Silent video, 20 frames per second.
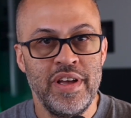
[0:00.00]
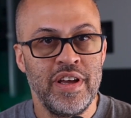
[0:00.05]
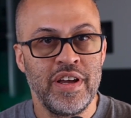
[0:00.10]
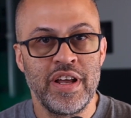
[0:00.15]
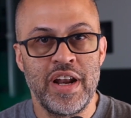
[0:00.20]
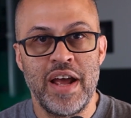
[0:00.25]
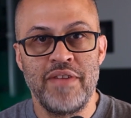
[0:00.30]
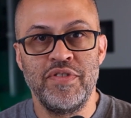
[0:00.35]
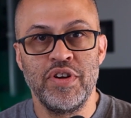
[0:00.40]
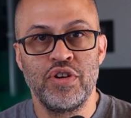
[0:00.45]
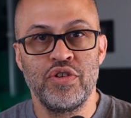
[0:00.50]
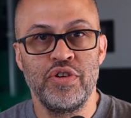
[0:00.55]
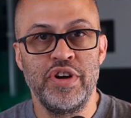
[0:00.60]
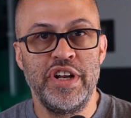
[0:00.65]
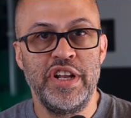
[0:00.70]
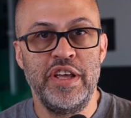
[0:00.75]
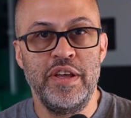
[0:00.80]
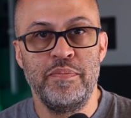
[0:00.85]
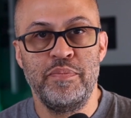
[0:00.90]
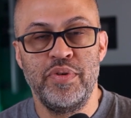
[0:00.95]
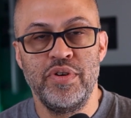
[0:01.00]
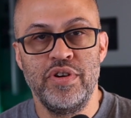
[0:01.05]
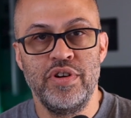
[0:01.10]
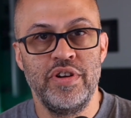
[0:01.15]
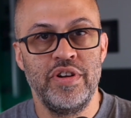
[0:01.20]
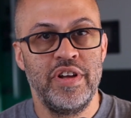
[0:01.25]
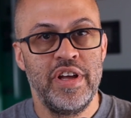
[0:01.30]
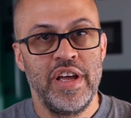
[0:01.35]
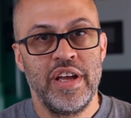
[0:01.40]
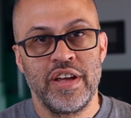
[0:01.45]
Going to have the grid
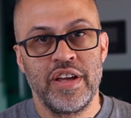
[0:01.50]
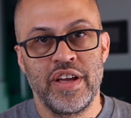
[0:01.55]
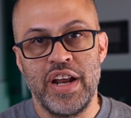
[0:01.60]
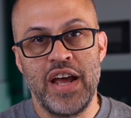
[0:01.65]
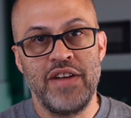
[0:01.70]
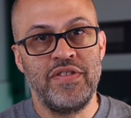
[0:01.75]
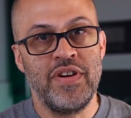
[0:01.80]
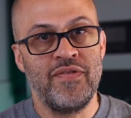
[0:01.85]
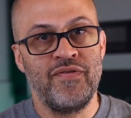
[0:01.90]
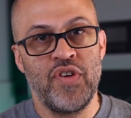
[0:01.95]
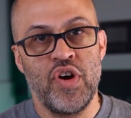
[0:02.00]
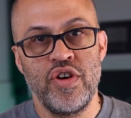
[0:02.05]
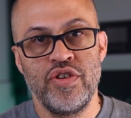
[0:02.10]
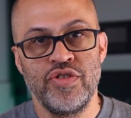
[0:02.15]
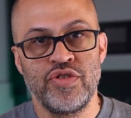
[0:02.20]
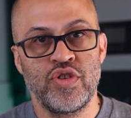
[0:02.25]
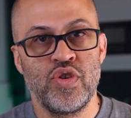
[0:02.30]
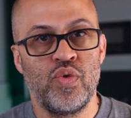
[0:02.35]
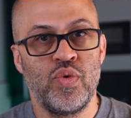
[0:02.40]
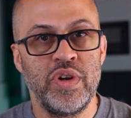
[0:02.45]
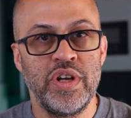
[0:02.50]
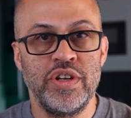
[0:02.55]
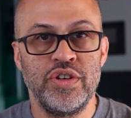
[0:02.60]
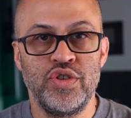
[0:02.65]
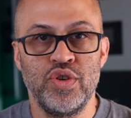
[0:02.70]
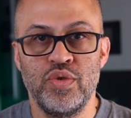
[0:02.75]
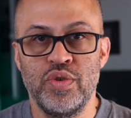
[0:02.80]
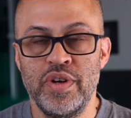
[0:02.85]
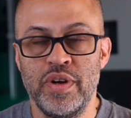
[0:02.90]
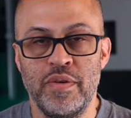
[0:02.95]
input, going to have the inverters going
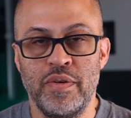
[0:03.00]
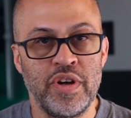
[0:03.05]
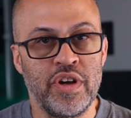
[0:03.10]
into it,